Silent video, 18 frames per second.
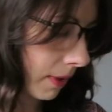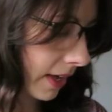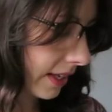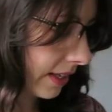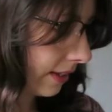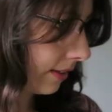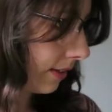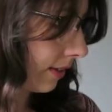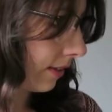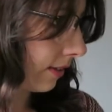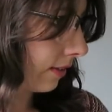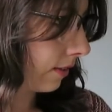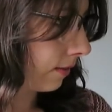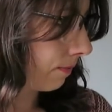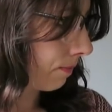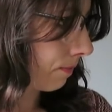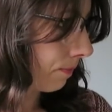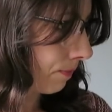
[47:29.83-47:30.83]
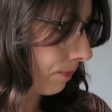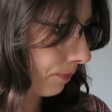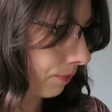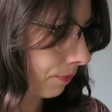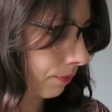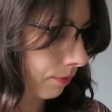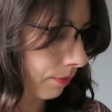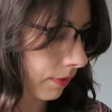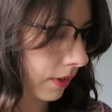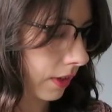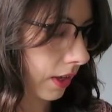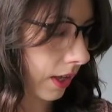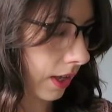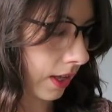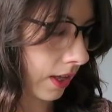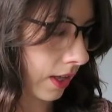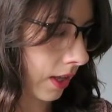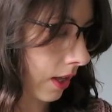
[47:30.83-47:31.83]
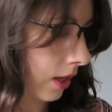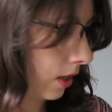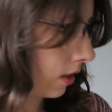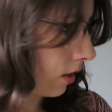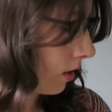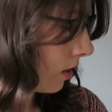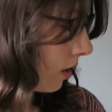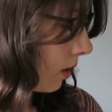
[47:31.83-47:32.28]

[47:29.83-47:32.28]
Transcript: base, and